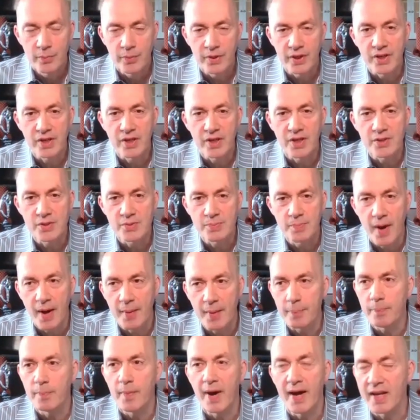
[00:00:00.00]
because
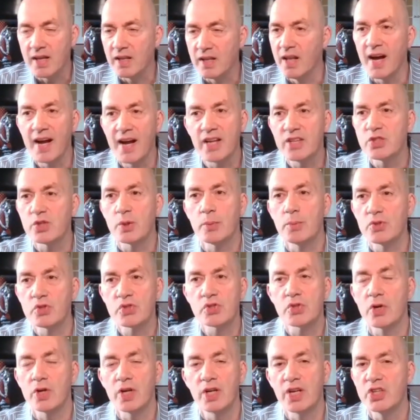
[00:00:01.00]
my, my clients
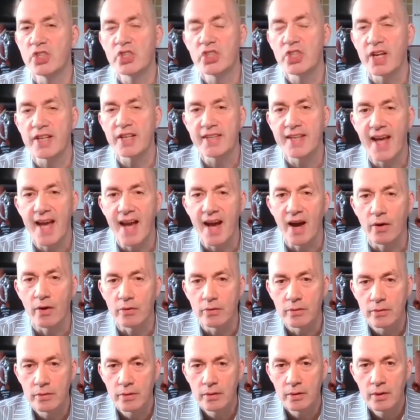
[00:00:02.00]
almost starting to shut
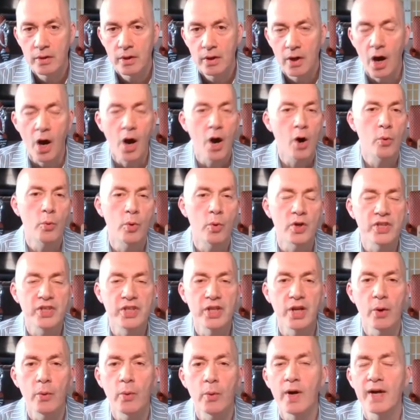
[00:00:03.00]
down. Oh, well,
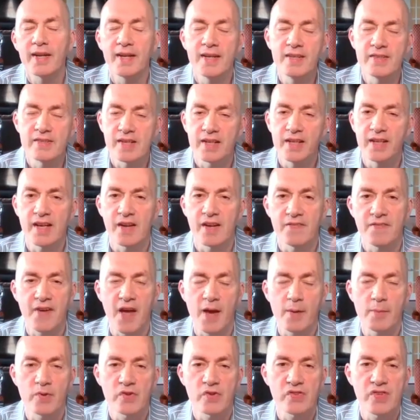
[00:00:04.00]
you know what? He's going to get
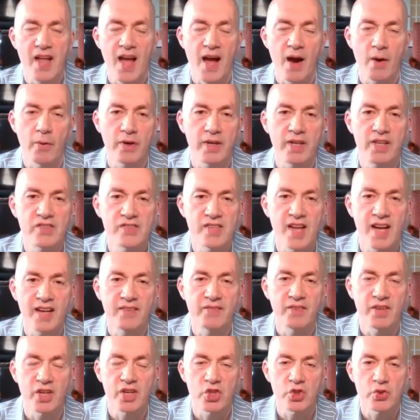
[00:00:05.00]
famous now and he's not
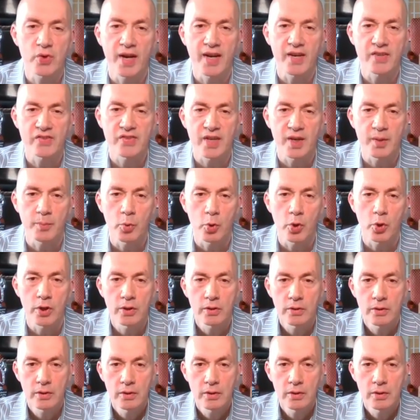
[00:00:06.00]
even going to train us anymore.